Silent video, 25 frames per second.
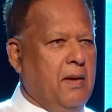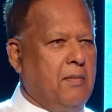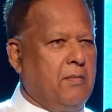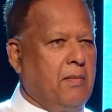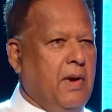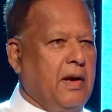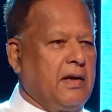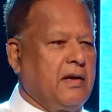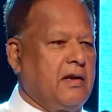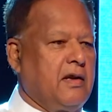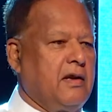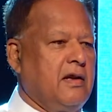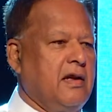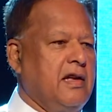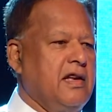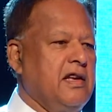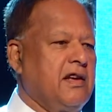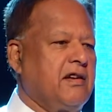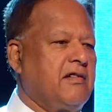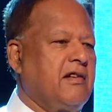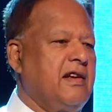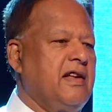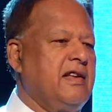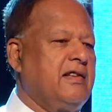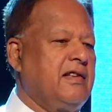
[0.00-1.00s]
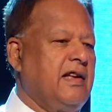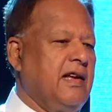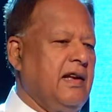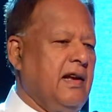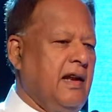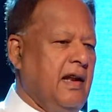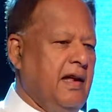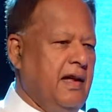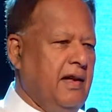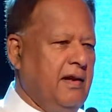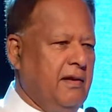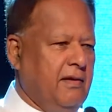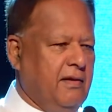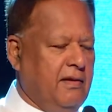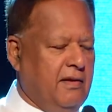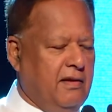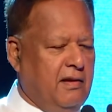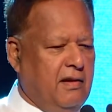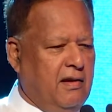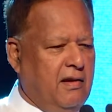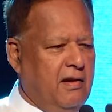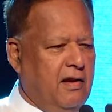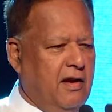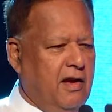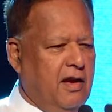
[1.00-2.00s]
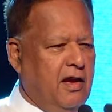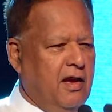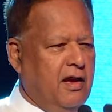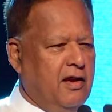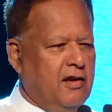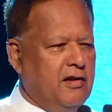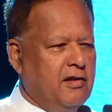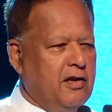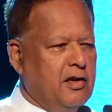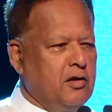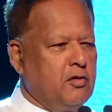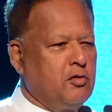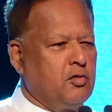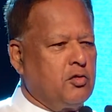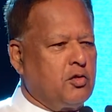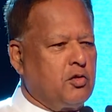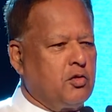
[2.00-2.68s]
But increasingly, due